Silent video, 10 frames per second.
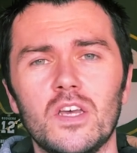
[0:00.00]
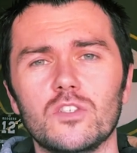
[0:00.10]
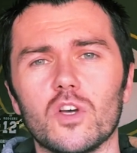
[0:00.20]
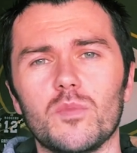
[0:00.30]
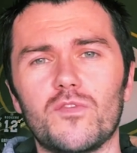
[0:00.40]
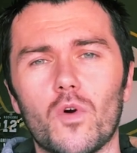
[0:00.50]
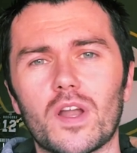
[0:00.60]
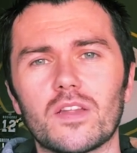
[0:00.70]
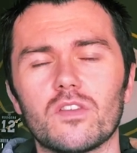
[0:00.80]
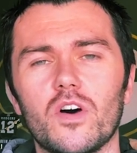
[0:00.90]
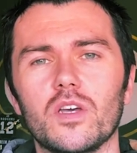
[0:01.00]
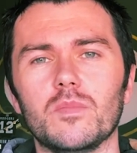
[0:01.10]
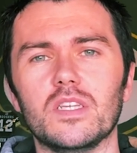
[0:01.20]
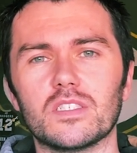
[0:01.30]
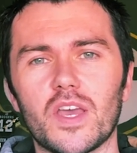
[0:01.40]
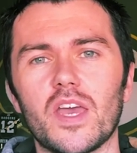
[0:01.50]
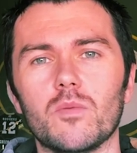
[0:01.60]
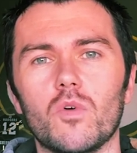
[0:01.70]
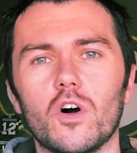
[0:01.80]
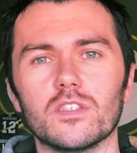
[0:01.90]
so before that time this
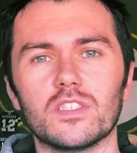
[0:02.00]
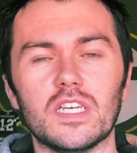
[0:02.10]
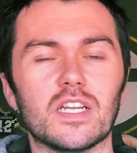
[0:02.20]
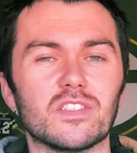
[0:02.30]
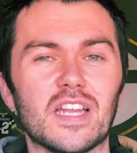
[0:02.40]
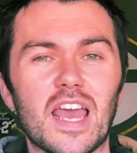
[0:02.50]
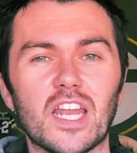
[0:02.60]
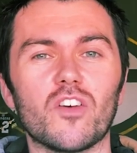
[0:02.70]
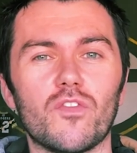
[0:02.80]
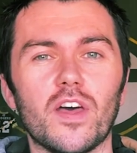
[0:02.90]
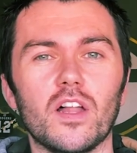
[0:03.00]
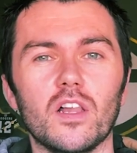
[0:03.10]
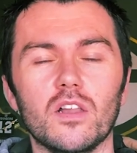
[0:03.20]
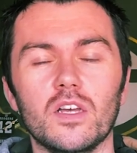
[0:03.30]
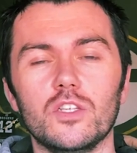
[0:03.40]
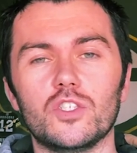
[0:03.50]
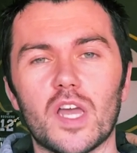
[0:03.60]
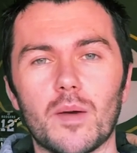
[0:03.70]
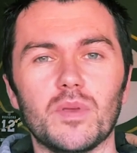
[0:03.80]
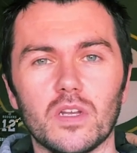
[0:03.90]
game was seen as an NFL
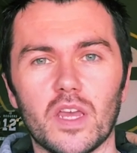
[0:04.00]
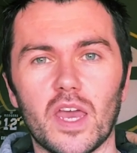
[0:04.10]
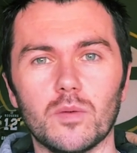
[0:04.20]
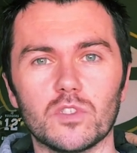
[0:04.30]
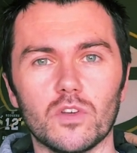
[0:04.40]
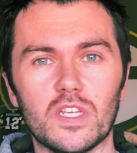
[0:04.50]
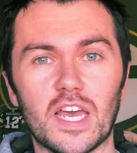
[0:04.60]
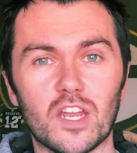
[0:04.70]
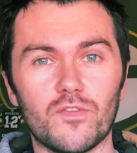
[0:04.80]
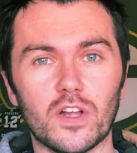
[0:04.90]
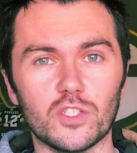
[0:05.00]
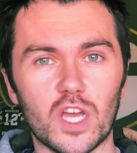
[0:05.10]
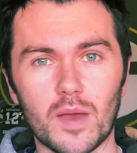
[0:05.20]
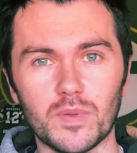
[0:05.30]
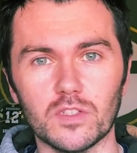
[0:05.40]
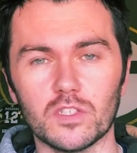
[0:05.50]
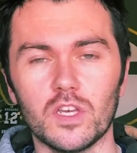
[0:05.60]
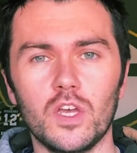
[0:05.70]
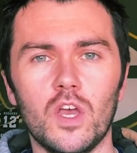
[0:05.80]
champion game so the NFL champions